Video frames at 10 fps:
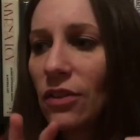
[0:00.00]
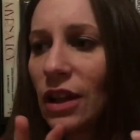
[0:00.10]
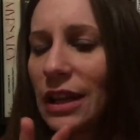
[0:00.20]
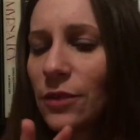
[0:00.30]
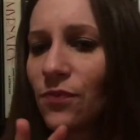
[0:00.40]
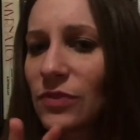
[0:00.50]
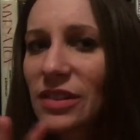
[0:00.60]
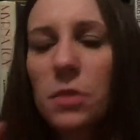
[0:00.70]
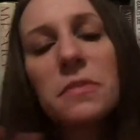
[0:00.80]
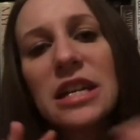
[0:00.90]
like,
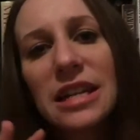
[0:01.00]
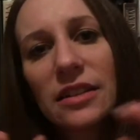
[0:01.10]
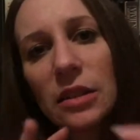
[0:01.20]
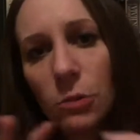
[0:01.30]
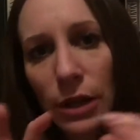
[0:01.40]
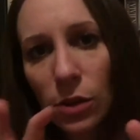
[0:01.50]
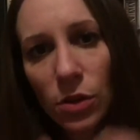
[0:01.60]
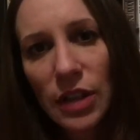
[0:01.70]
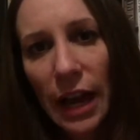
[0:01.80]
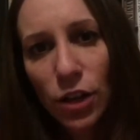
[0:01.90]
to me it seemed like there
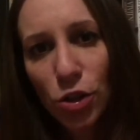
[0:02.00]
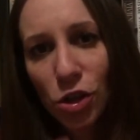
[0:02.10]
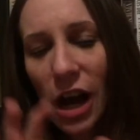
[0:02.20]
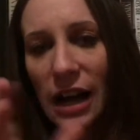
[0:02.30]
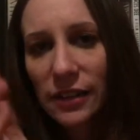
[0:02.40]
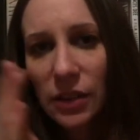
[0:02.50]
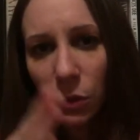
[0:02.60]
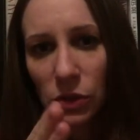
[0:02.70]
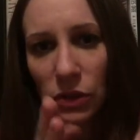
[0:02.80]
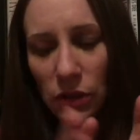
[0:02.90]
were tighter shots. It
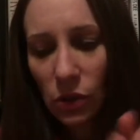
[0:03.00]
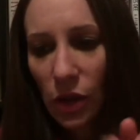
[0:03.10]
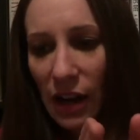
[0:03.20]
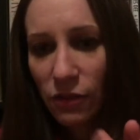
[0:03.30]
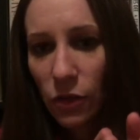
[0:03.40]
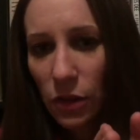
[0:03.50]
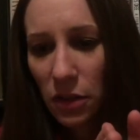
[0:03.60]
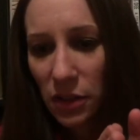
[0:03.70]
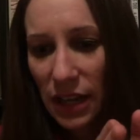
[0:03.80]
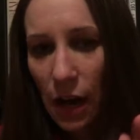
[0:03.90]
was, a lot of
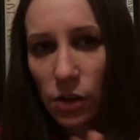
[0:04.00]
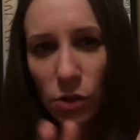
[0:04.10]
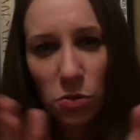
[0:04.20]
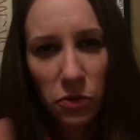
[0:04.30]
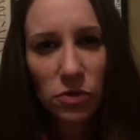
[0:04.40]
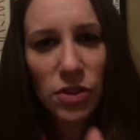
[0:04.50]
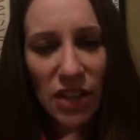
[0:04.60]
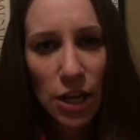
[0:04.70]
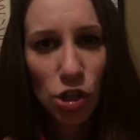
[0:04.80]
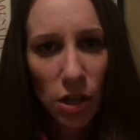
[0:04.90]
the characters were
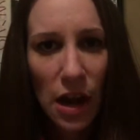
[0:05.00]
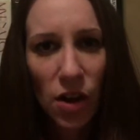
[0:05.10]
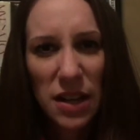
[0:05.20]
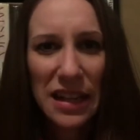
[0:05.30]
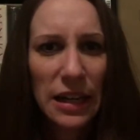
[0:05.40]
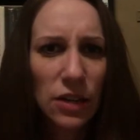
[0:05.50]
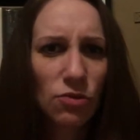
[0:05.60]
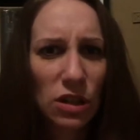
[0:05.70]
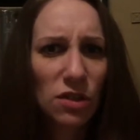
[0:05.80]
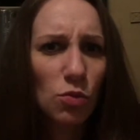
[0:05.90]
stationary, they didn't
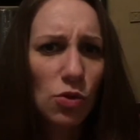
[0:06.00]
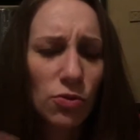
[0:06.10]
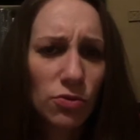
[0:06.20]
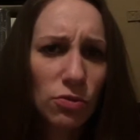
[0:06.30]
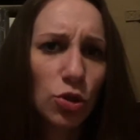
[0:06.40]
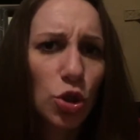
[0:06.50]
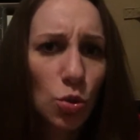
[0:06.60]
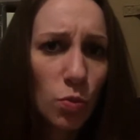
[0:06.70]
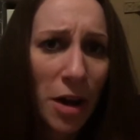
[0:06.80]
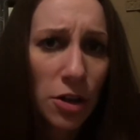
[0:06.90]
really move
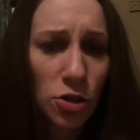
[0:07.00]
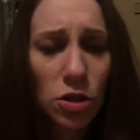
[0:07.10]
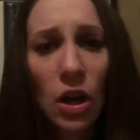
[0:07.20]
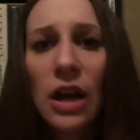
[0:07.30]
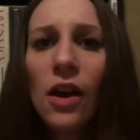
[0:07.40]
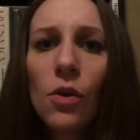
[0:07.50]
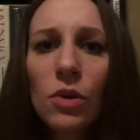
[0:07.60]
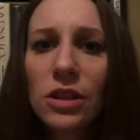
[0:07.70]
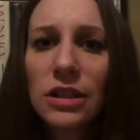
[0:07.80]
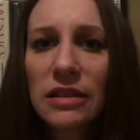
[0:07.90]
too much
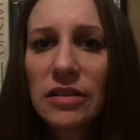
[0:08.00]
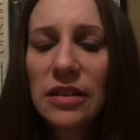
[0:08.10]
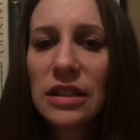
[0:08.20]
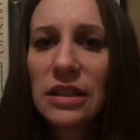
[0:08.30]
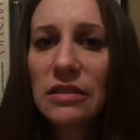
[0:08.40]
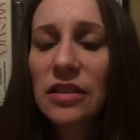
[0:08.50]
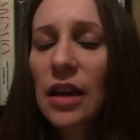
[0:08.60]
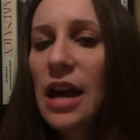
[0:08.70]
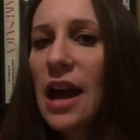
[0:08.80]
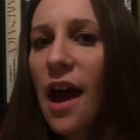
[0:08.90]
within the scenes.
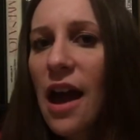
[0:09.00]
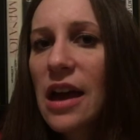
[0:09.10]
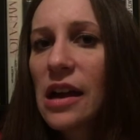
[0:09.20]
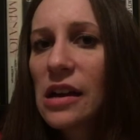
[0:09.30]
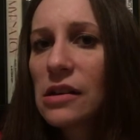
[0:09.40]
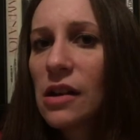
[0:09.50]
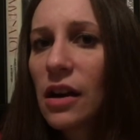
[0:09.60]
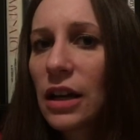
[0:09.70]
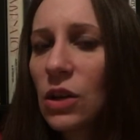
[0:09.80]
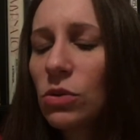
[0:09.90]
And
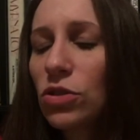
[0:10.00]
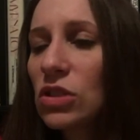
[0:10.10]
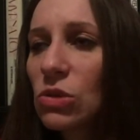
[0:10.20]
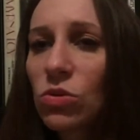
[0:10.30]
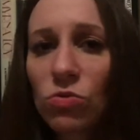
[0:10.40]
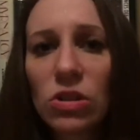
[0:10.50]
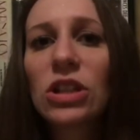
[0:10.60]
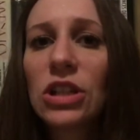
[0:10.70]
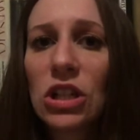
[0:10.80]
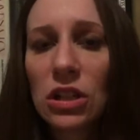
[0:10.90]
it was
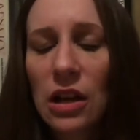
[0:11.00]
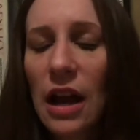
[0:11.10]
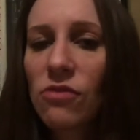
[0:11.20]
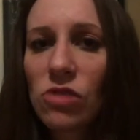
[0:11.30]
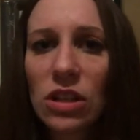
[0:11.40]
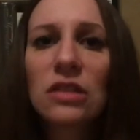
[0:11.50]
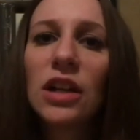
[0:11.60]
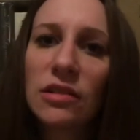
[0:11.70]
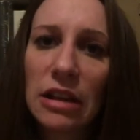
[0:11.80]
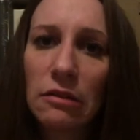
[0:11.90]
really good. I really
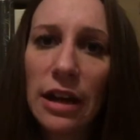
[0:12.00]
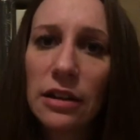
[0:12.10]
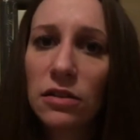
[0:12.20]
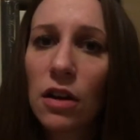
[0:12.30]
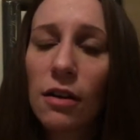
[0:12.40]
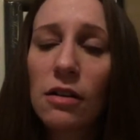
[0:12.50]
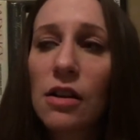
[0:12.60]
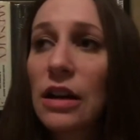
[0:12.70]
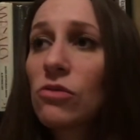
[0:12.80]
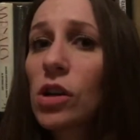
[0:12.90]
liked Deadline at Dawn.
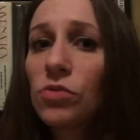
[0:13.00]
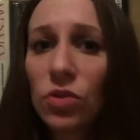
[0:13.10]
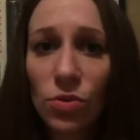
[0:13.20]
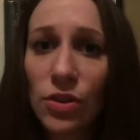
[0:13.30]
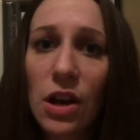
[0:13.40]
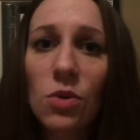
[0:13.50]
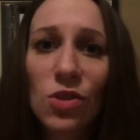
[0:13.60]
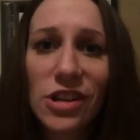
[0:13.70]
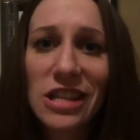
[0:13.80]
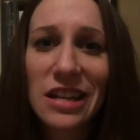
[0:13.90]
I love Susan
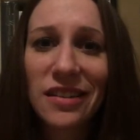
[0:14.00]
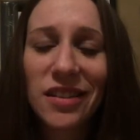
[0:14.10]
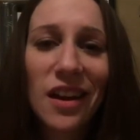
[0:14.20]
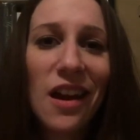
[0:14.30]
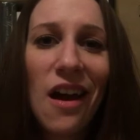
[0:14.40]
Hayward in this.